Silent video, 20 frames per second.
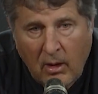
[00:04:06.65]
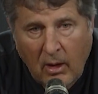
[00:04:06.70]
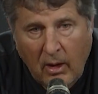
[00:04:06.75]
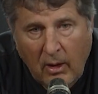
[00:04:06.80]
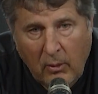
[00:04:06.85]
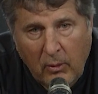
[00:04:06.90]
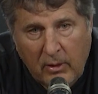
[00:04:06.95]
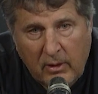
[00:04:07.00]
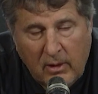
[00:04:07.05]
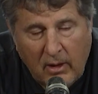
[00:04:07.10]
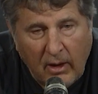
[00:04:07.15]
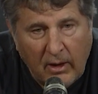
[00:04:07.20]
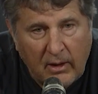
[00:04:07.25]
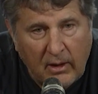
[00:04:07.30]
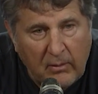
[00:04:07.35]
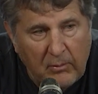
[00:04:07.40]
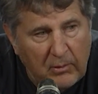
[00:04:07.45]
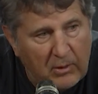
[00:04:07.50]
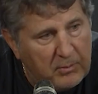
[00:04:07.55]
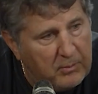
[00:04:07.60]
We'd like
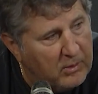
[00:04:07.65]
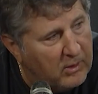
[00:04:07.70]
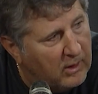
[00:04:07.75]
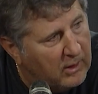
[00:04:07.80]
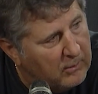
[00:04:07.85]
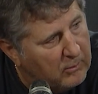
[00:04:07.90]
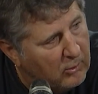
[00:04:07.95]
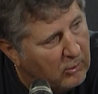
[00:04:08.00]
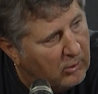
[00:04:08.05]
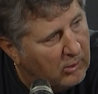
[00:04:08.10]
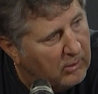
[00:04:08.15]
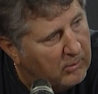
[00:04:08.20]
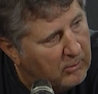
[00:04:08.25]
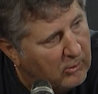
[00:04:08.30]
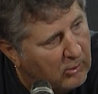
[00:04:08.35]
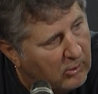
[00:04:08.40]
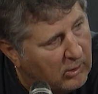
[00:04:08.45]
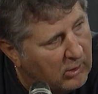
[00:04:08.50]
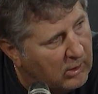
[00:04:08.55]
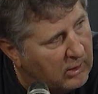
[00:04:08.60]
him to play more and
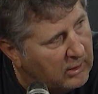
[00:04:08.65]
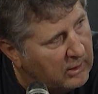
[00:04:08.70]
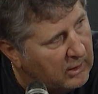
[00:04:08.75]
more.